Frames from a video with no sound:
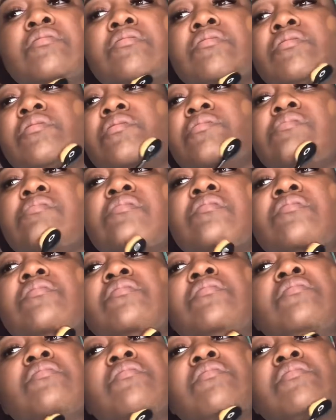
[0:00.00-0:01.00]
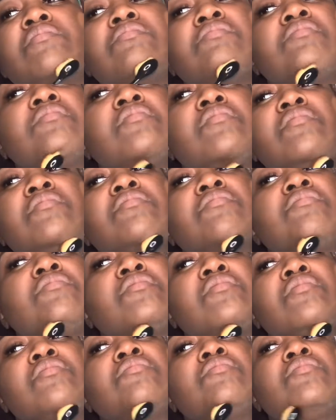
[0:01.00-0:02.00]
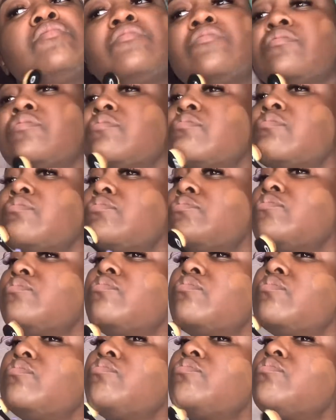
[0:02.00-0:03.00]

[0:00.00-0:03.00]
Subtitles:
Rub. Circle.